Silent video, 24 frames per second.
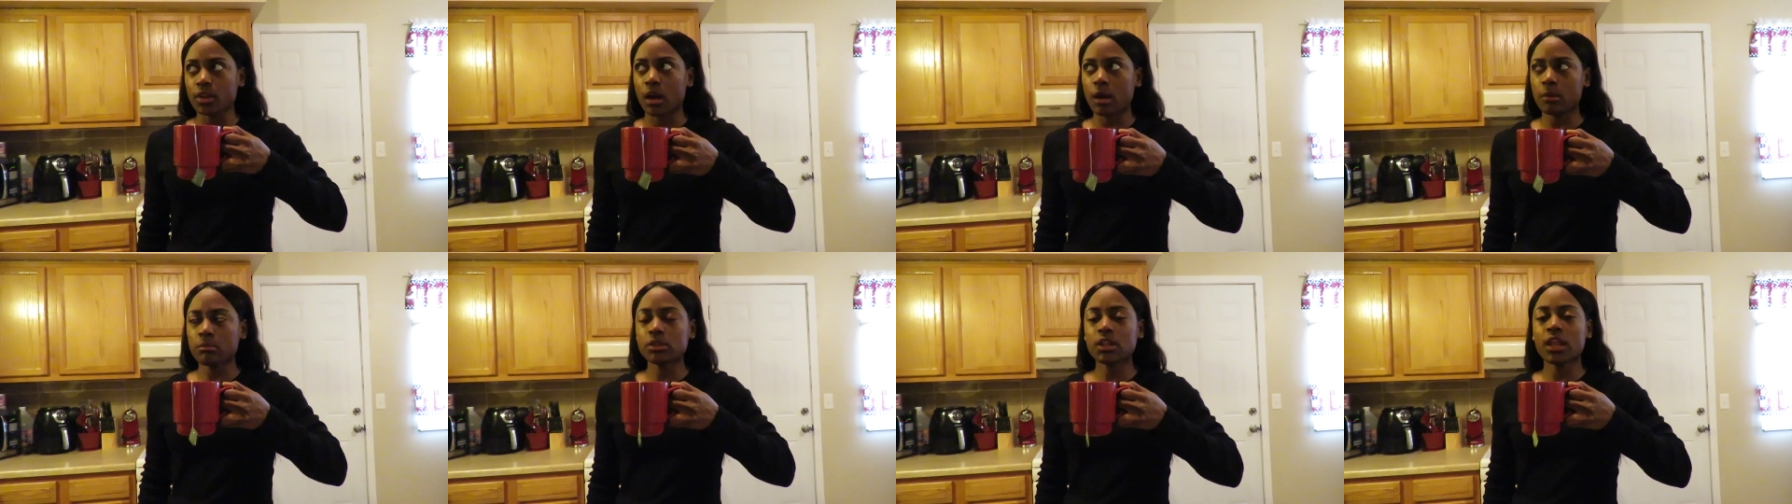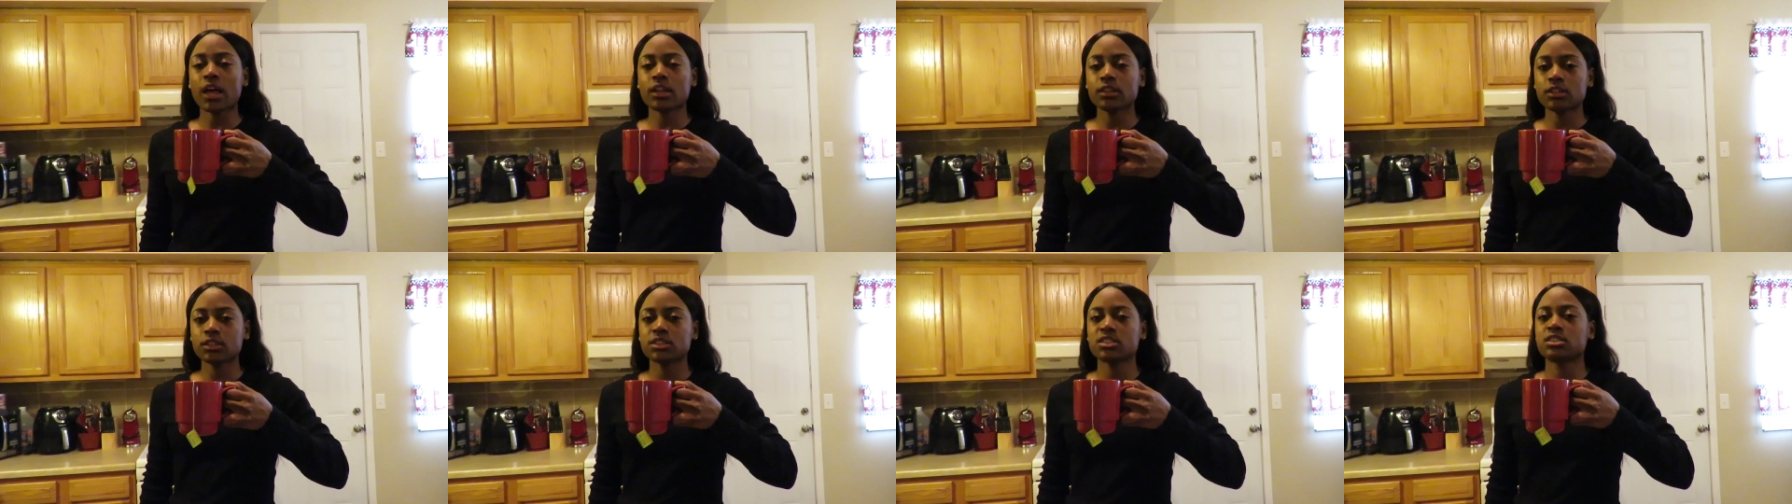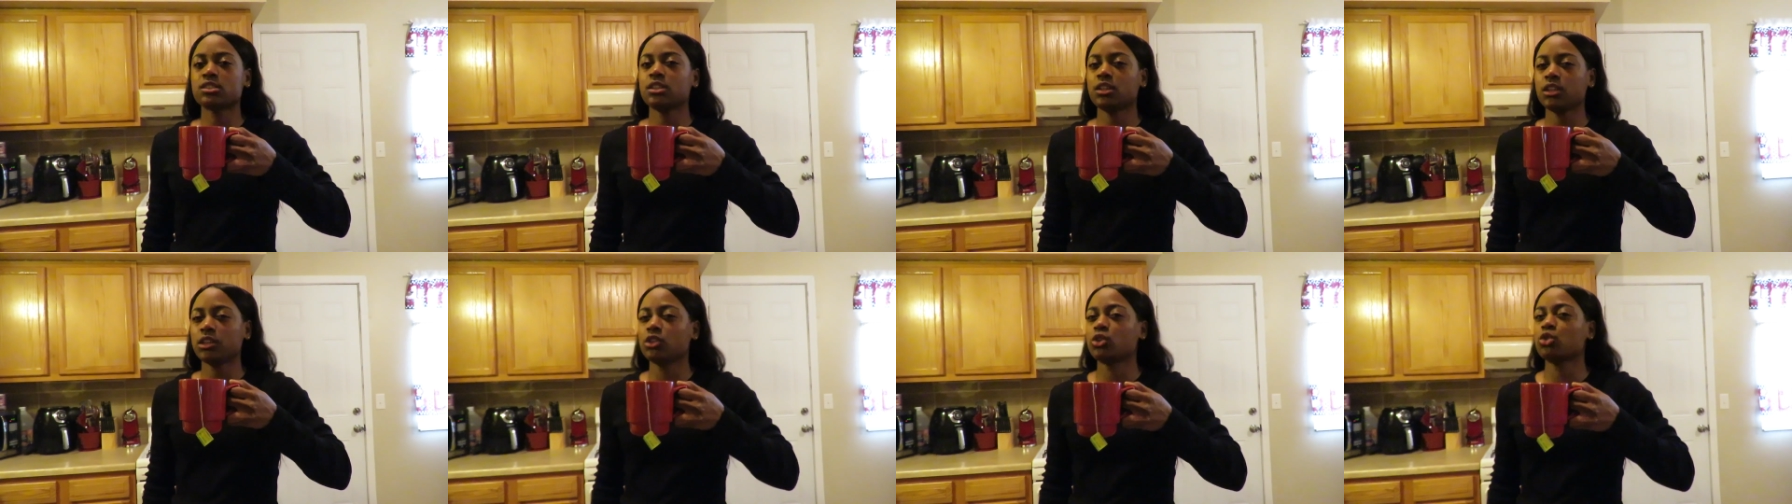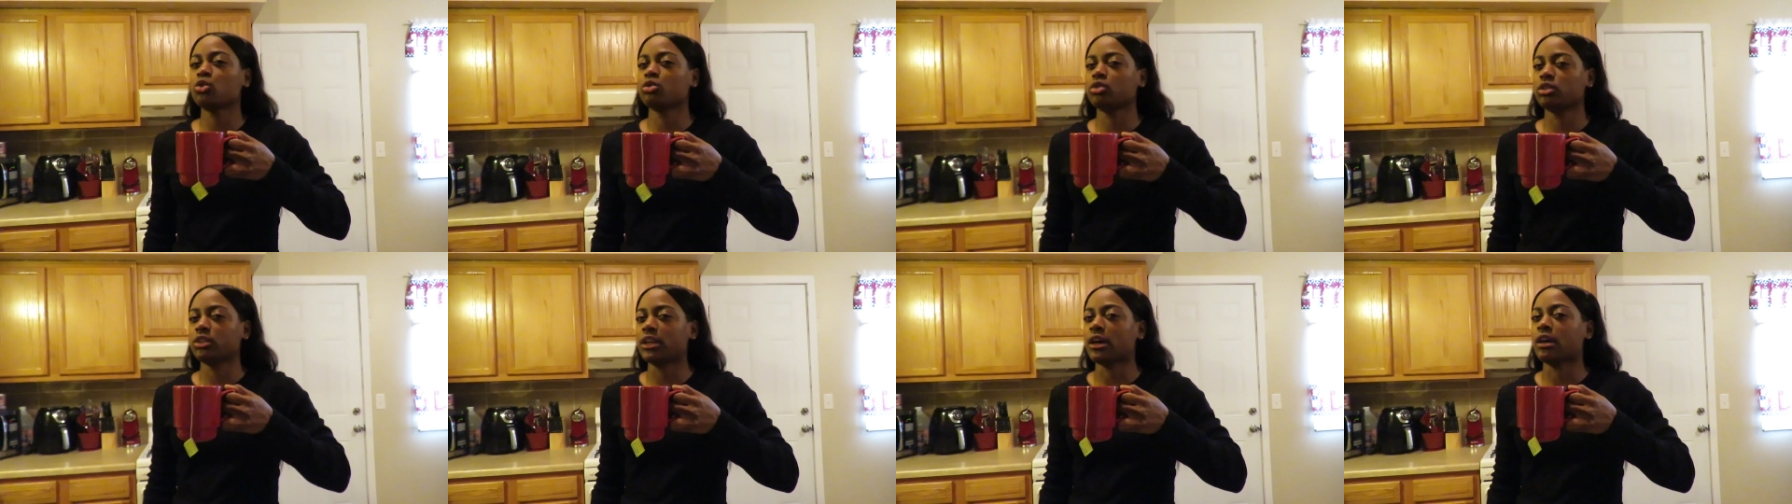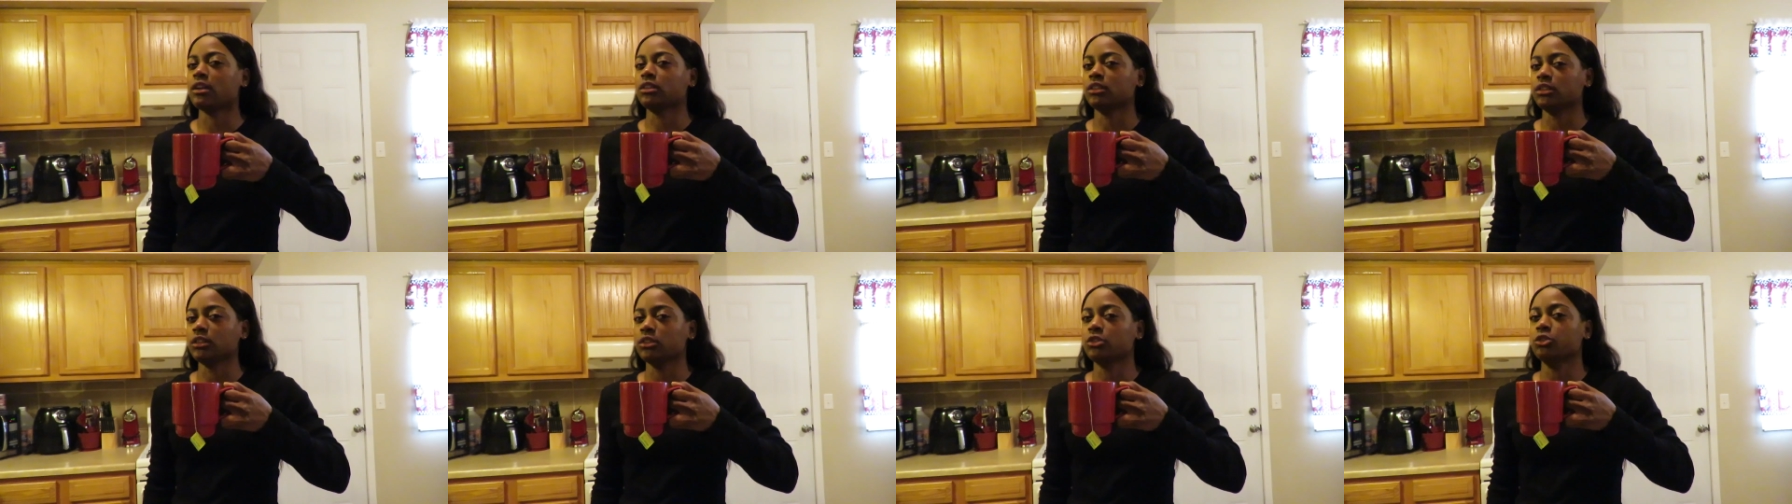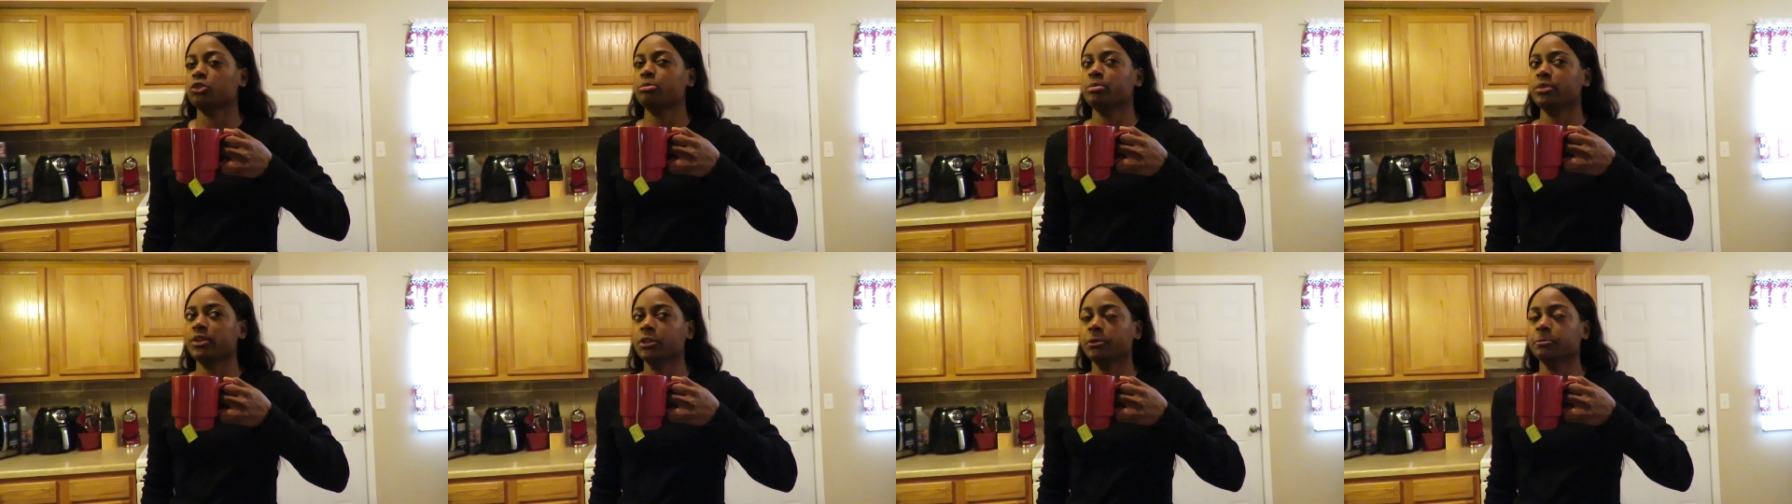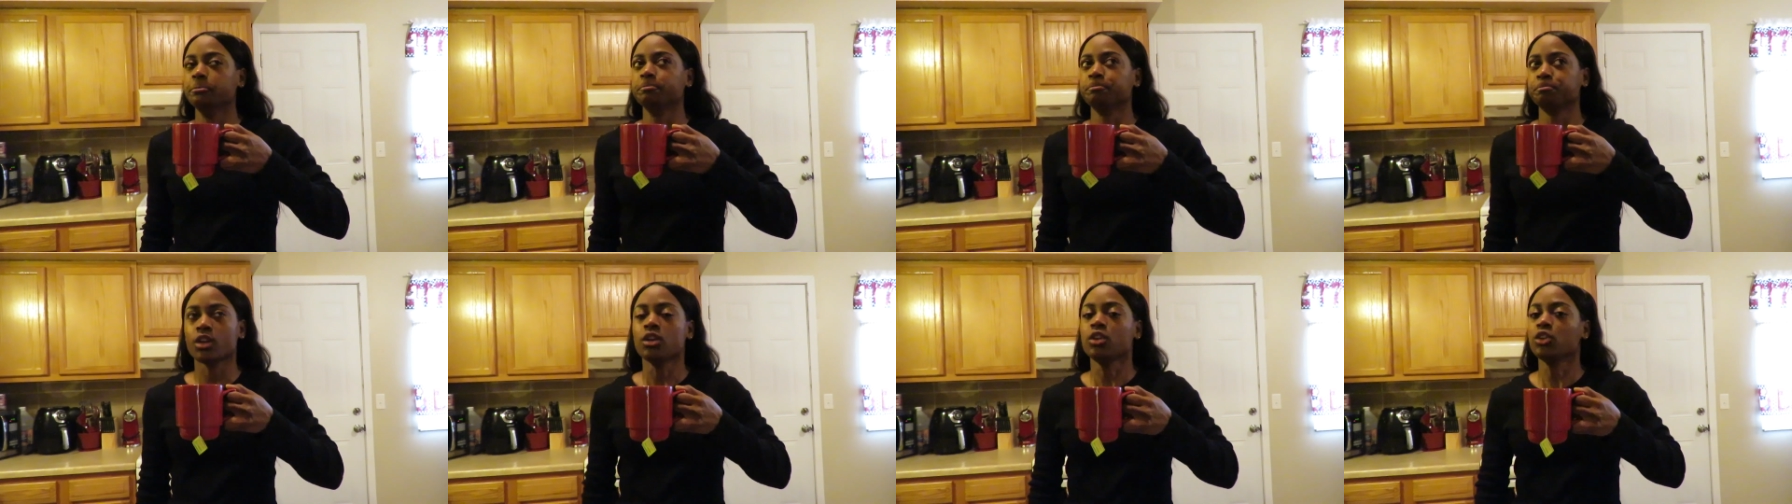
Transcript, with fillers: I'm glad this tea cooled down a little bit.